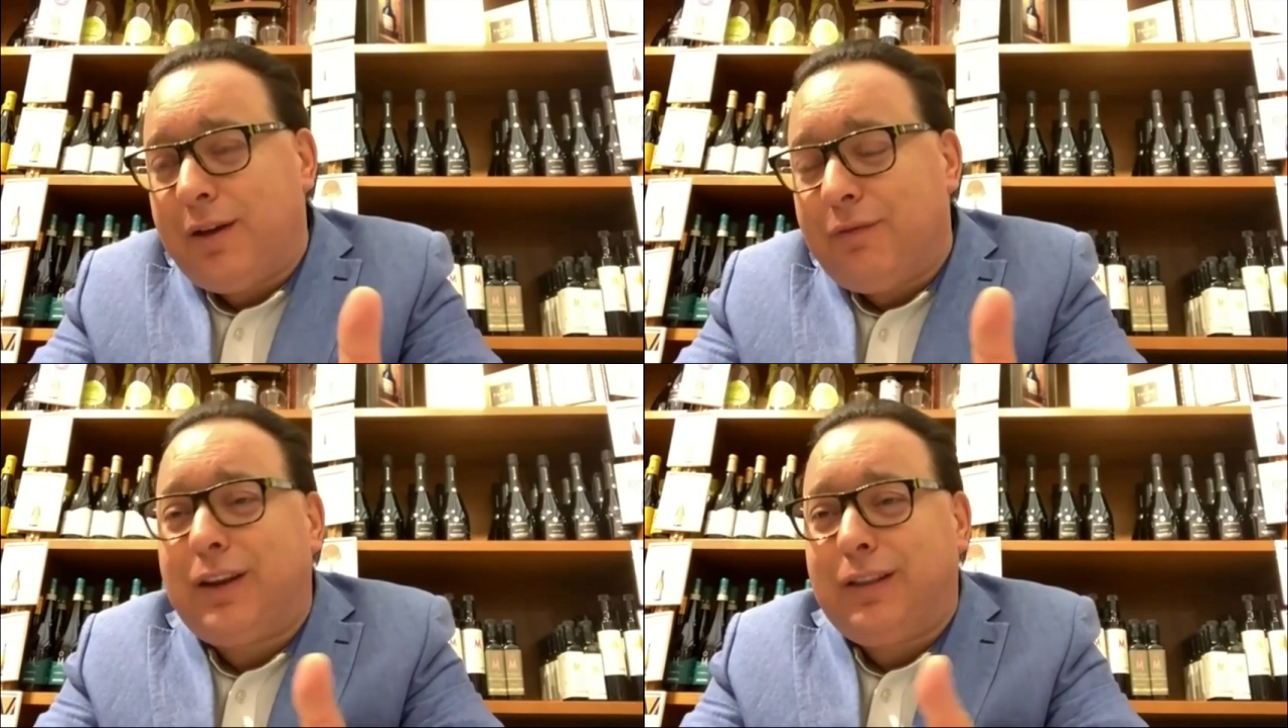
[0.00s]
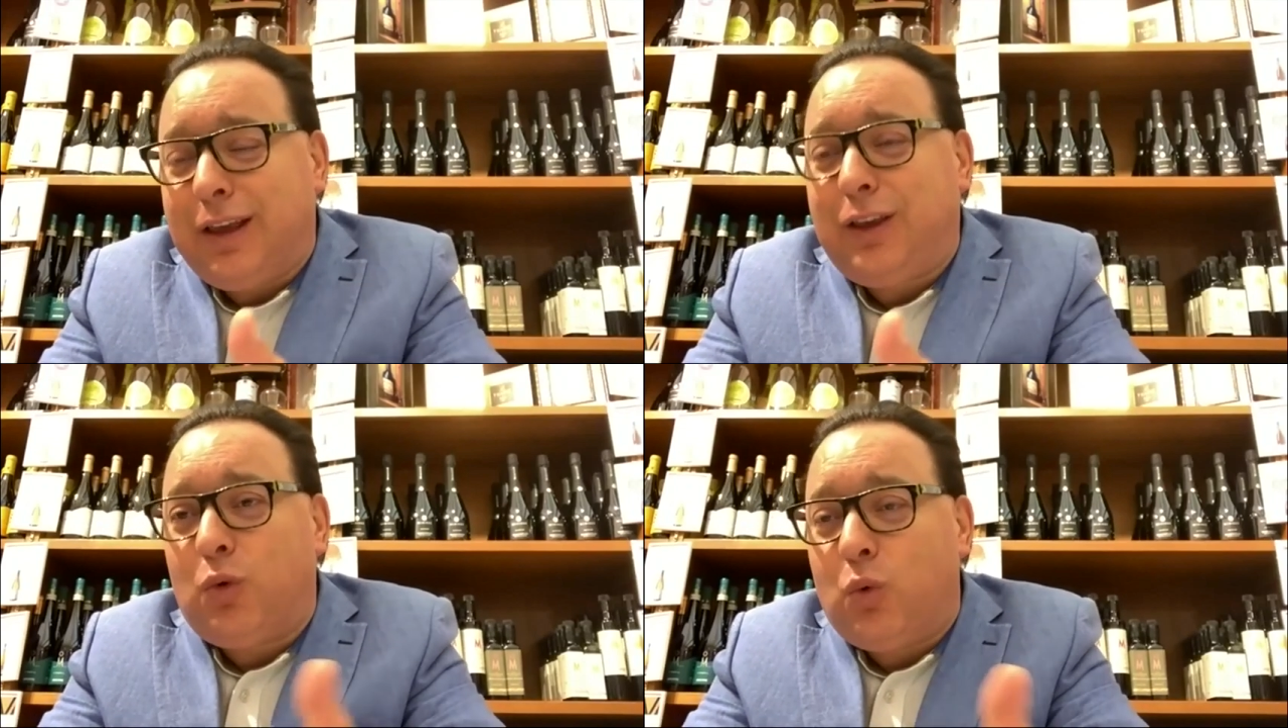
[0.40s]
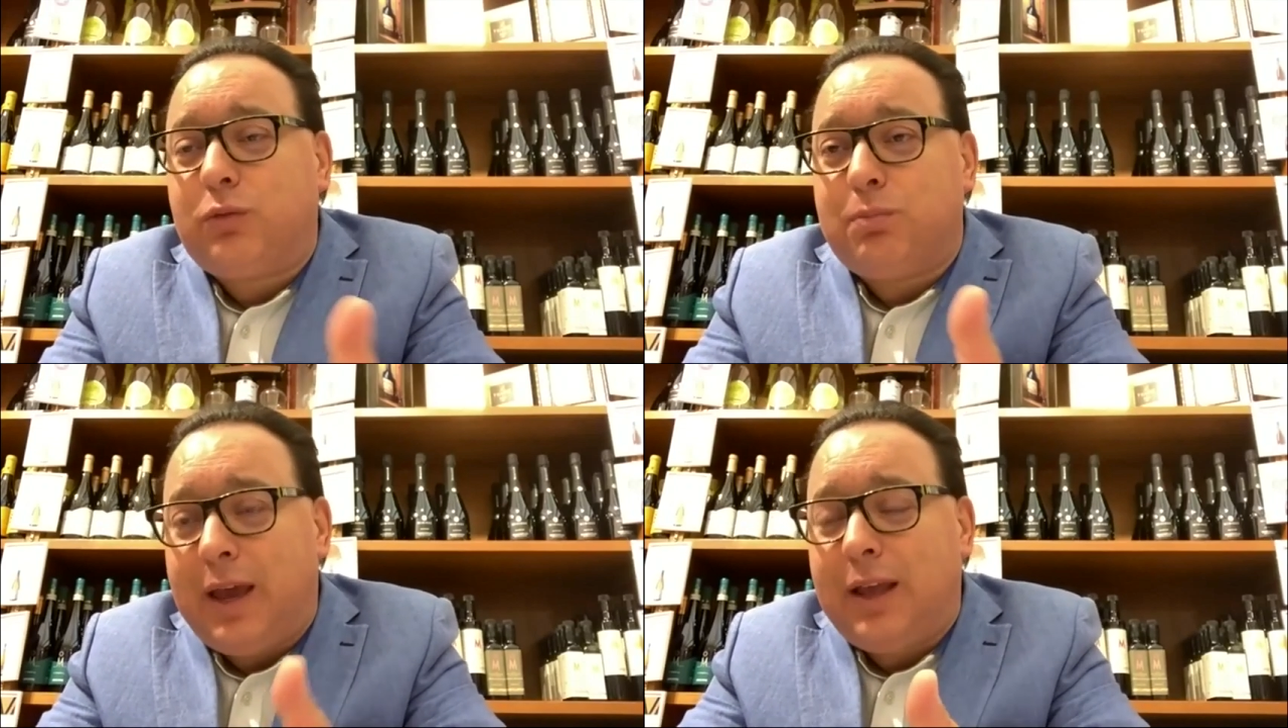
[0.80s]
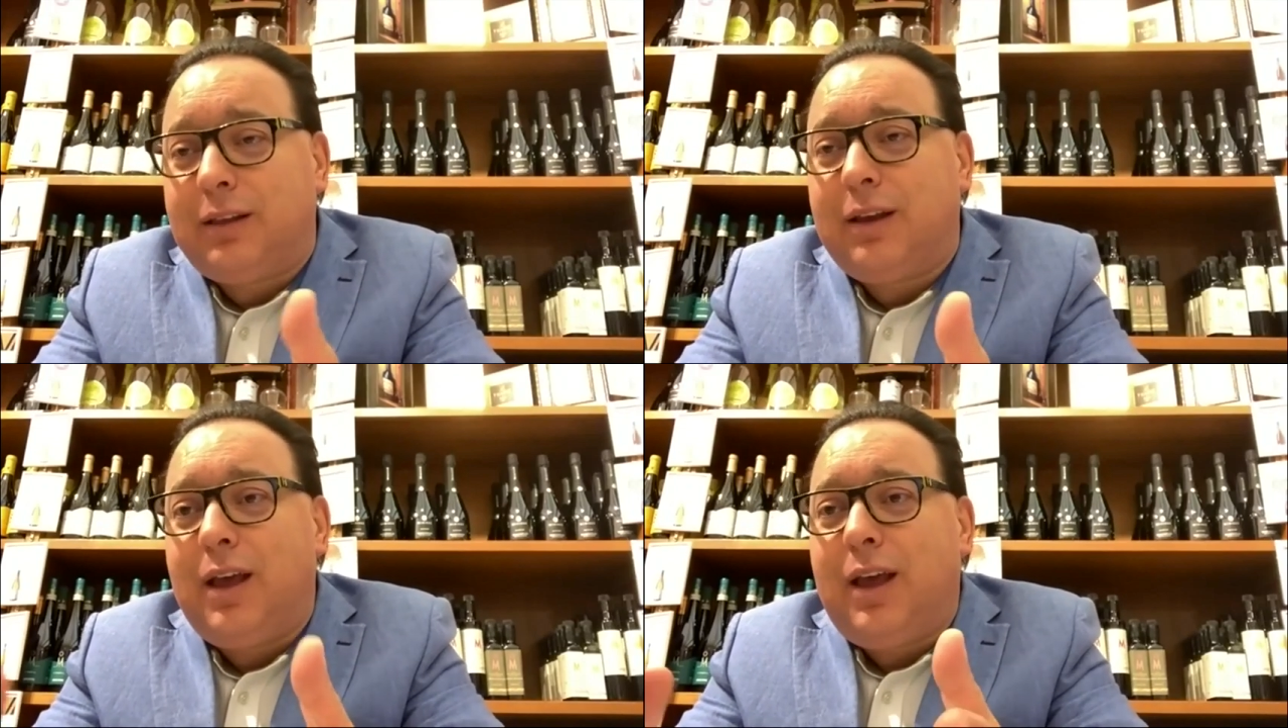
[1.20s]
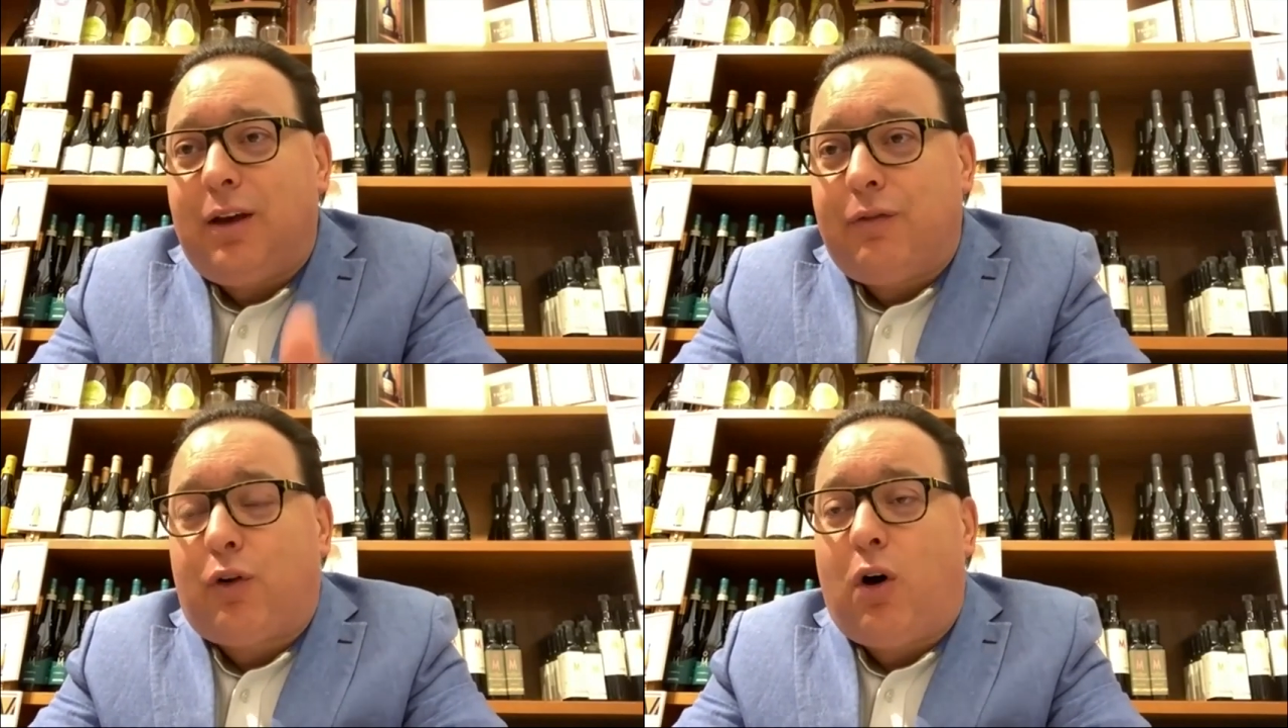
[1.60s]
Verdicchio was made
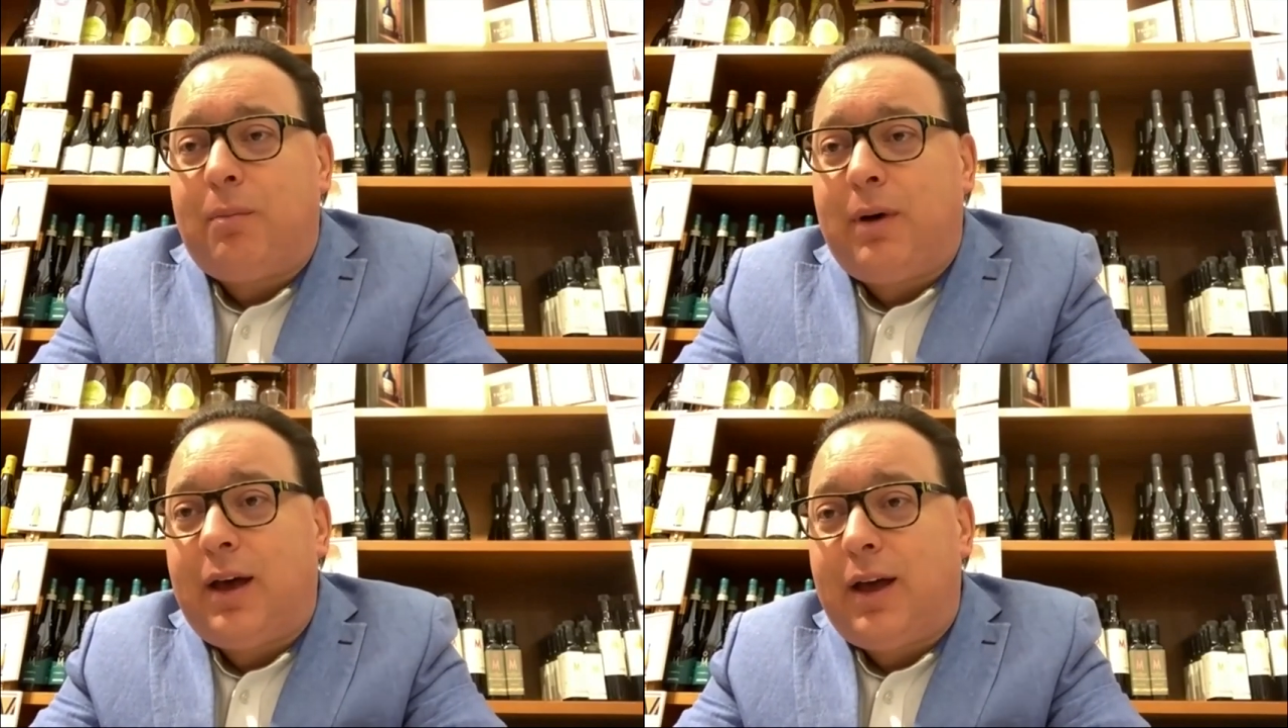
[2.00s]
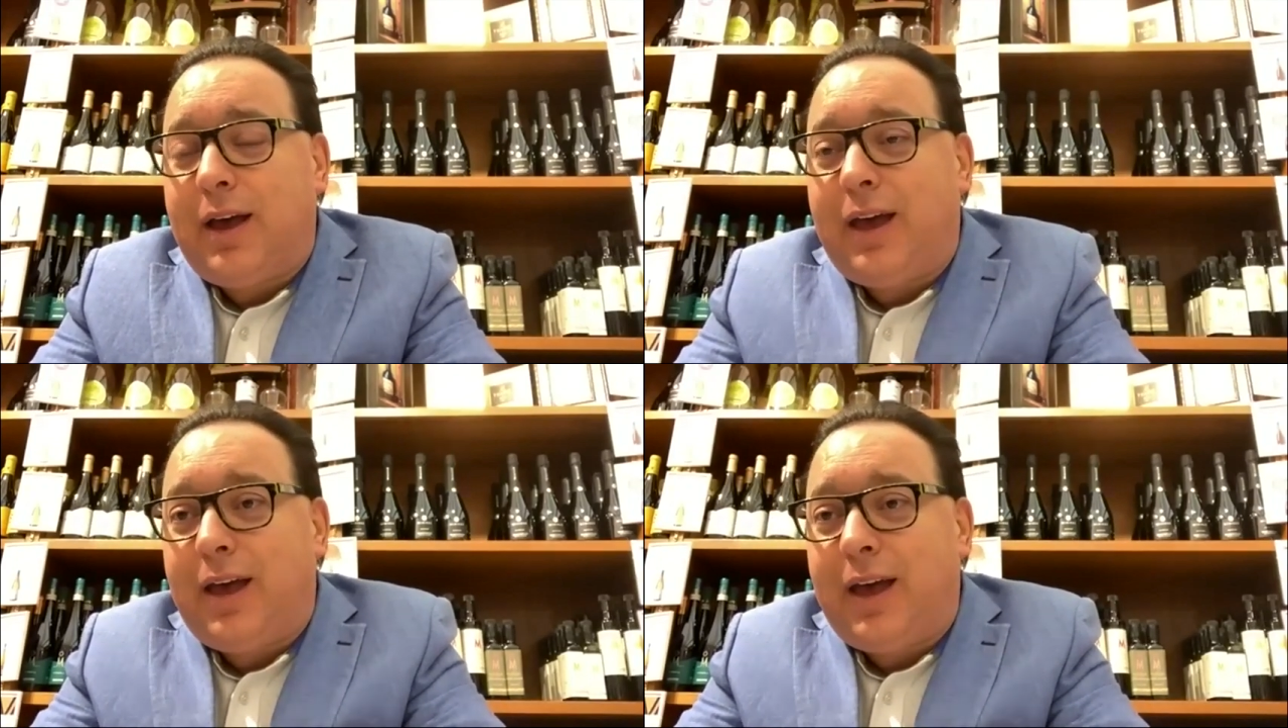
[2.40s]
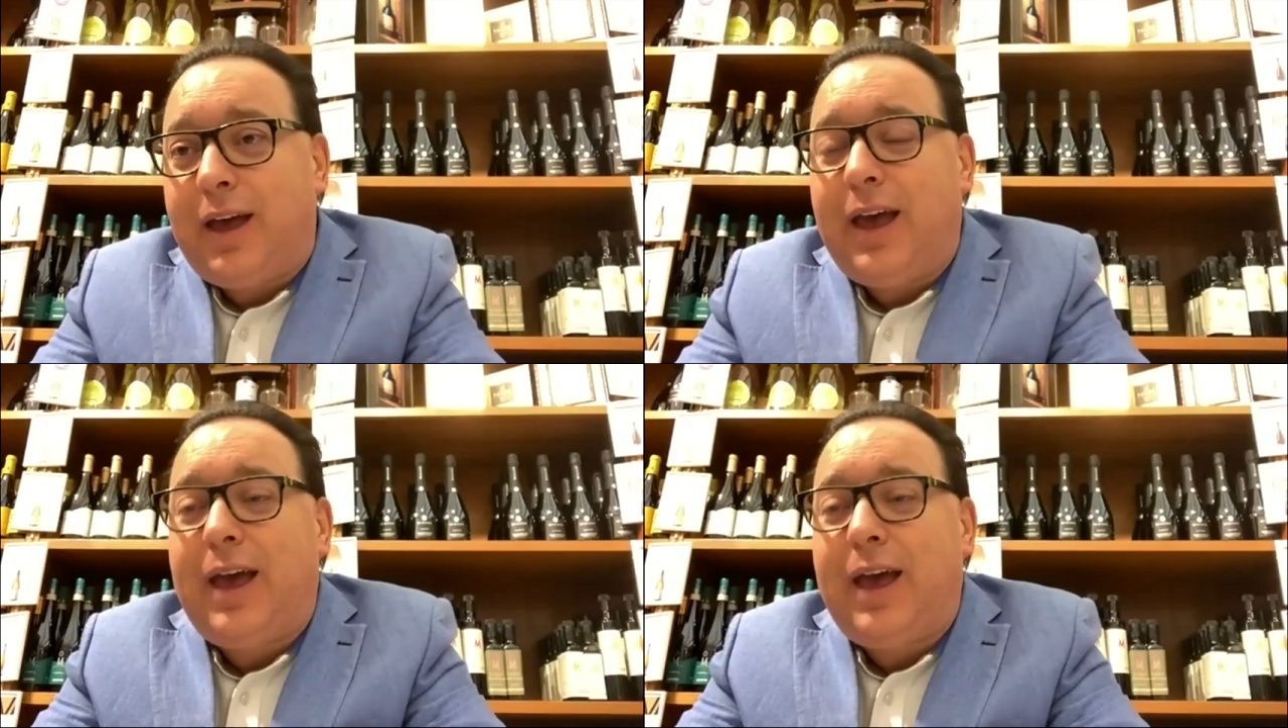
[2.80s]
from a